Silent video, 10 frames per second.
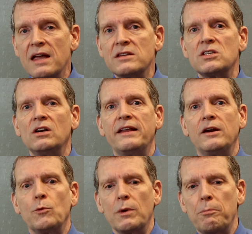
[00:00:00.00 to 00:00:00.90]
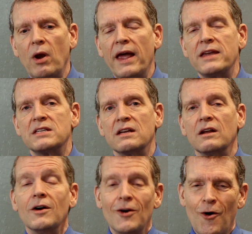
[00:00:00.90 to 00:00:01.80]
insulin and replace it
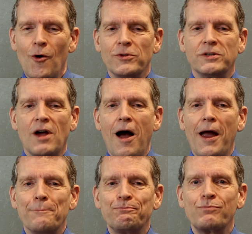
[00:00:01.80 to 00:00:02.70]
all the time.